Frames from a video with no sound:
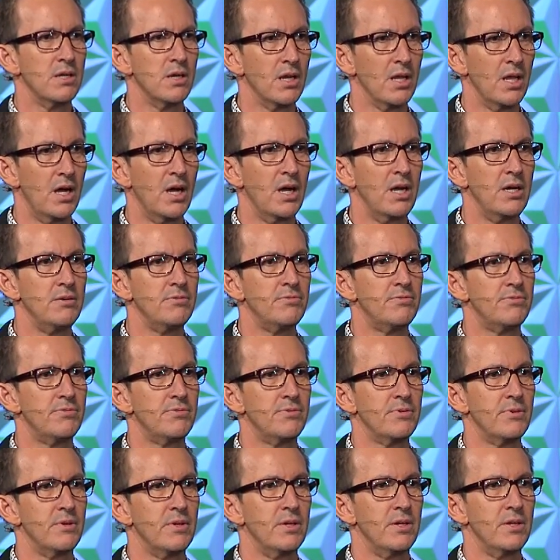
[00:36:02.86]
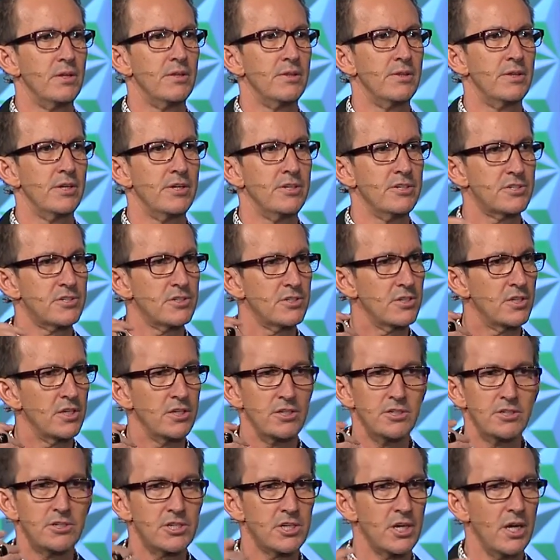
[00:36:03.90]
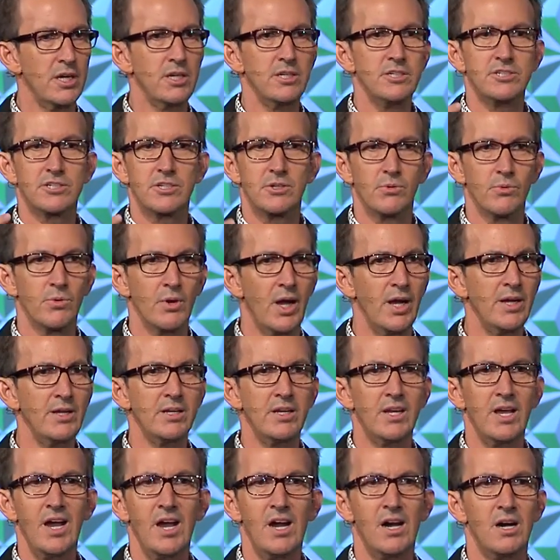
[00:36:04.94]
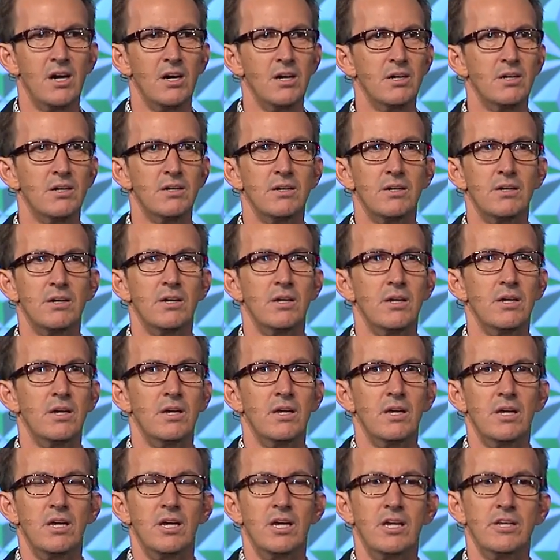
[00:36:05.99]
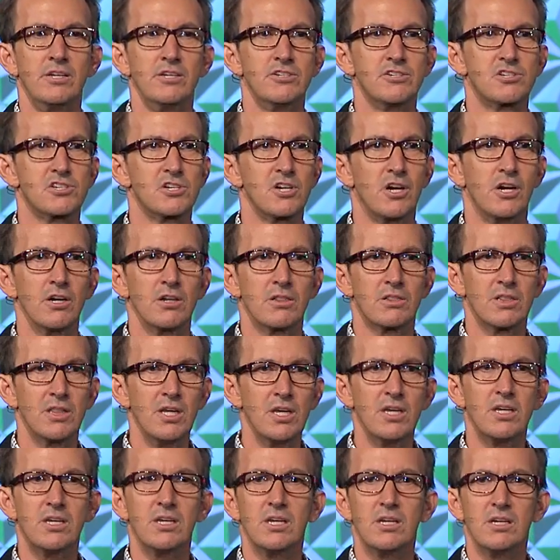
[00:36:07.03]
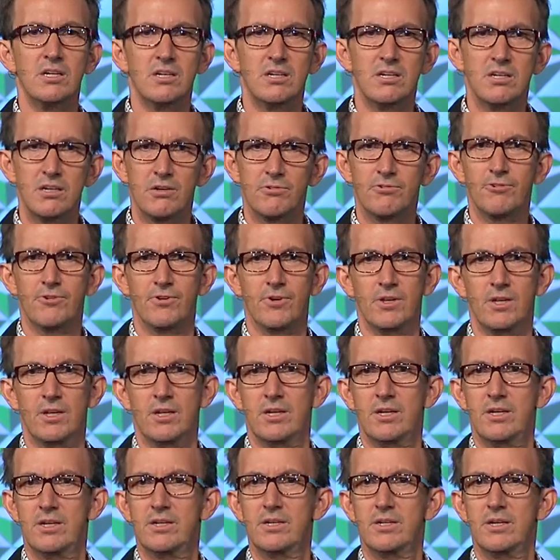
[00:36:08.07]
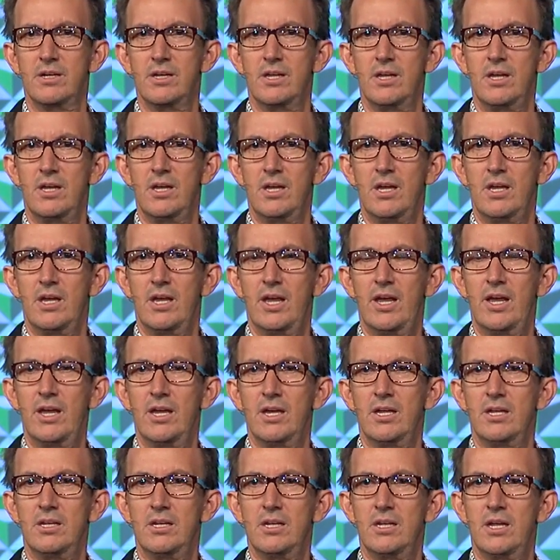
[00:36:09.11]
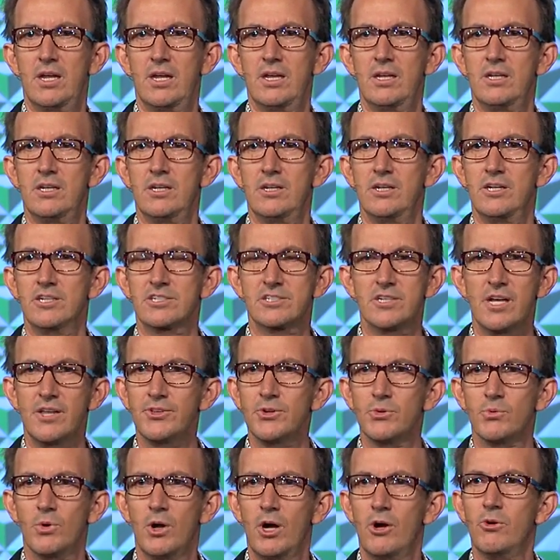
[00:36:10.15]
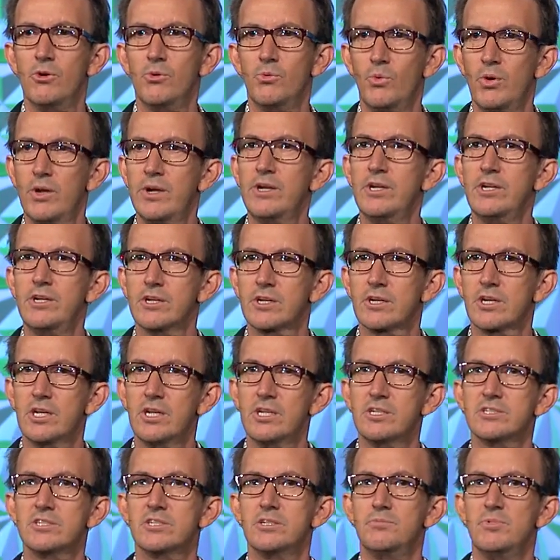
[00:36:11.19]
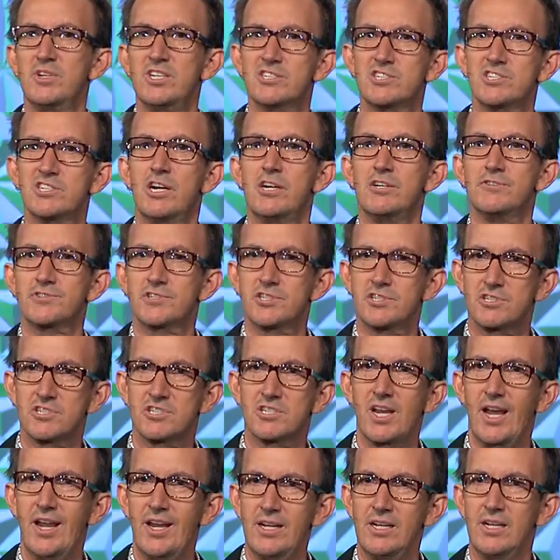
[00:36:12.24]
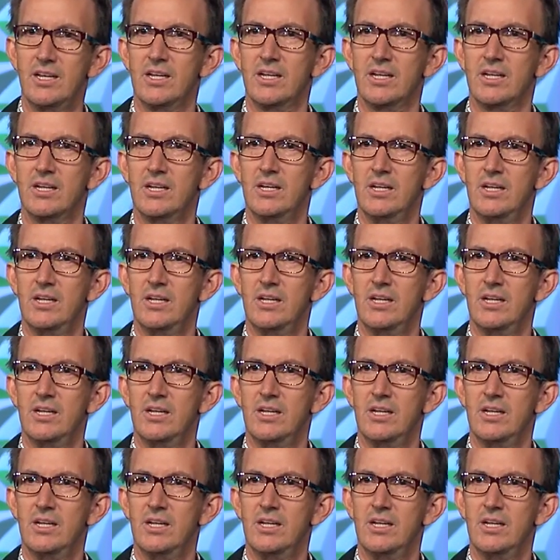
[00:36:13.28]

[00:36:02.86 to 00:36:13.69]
in life, that you, that you change it right now and you start thinking differently. And, and there's nothing wrong with wanting your kids to be self sustaining.